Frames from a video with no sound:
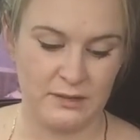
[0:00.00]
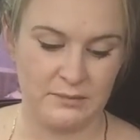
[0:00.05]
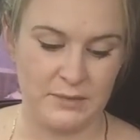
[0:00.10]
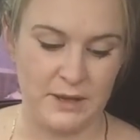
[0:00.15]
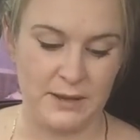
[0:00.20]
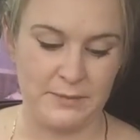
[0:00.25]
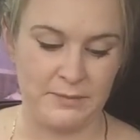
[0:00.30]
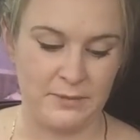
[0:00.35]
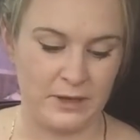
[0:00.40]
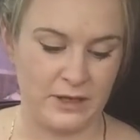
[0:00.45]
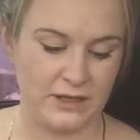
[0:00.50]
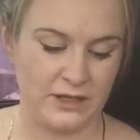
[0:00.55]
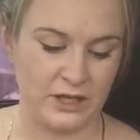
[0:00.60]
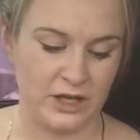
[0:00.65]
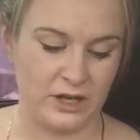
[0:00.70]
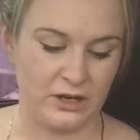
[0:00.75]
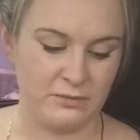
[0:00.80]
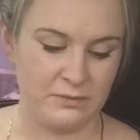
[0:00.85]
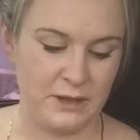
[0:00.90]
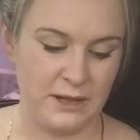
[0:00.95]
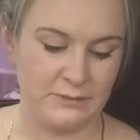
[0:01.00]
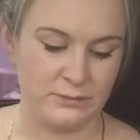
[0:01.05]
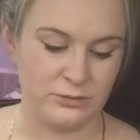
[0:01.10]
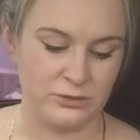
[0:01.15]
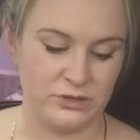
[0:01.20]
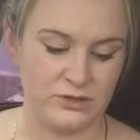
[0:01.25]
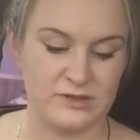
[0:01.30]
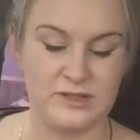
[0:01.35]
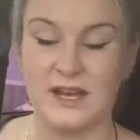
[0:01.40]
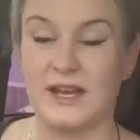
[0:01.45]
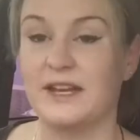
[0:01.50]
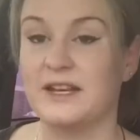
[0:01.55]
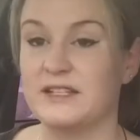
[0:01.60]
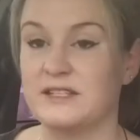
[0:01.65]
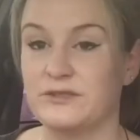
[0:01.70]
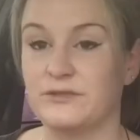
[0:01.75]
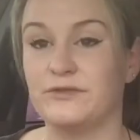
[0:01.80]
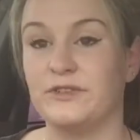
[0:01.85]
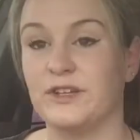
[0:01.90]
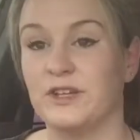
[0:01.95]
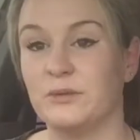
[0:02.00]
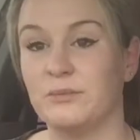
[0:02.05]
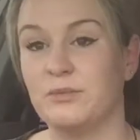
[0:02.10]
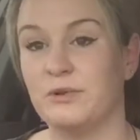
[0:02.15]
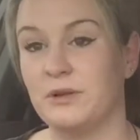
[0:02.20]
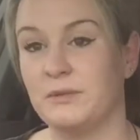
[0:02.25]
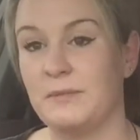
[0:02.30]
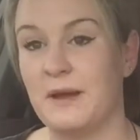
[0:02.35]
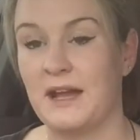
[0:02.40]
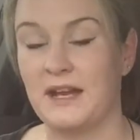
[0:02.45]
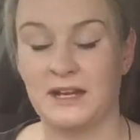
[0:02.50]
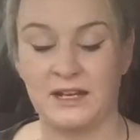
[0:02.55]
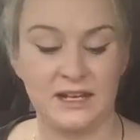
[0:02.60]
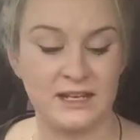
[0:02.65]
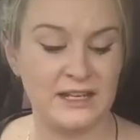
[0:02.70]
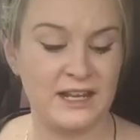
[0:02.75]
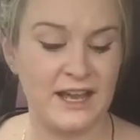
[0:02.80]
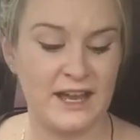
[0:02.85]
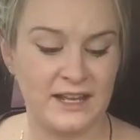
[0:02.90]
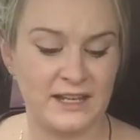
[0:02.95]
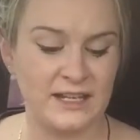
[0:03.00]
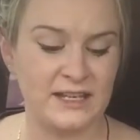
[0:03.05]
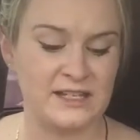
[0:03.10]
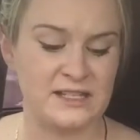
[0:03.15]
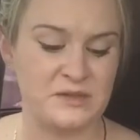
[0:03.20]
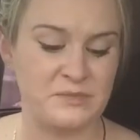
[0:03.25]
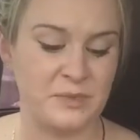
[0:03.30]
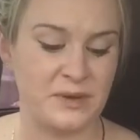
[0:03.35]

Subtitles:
People do say it is a fingerprint magnet, and yeah, it is,